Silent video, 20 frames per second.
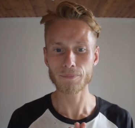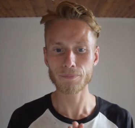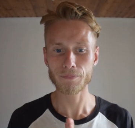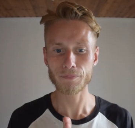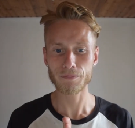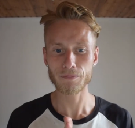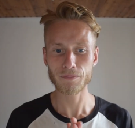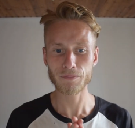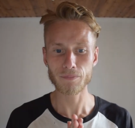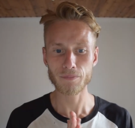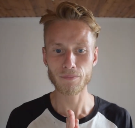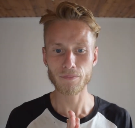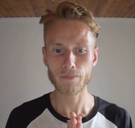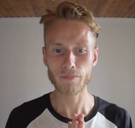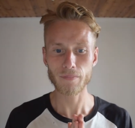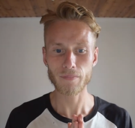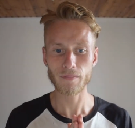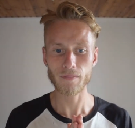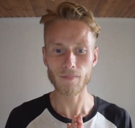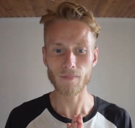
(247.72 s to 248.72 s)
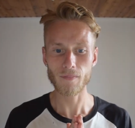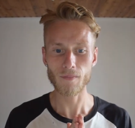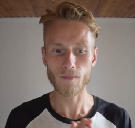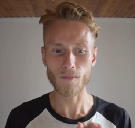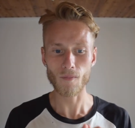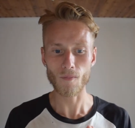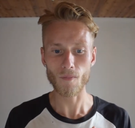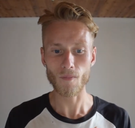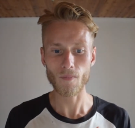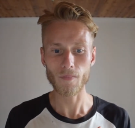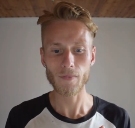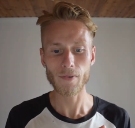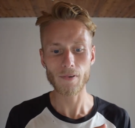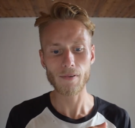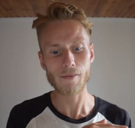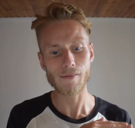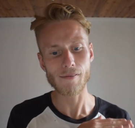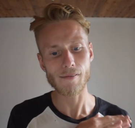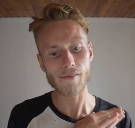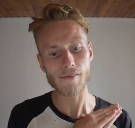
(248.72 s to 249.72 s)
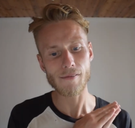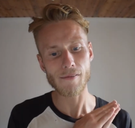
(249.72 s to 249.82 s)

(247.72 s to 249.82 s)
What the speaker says: (silence)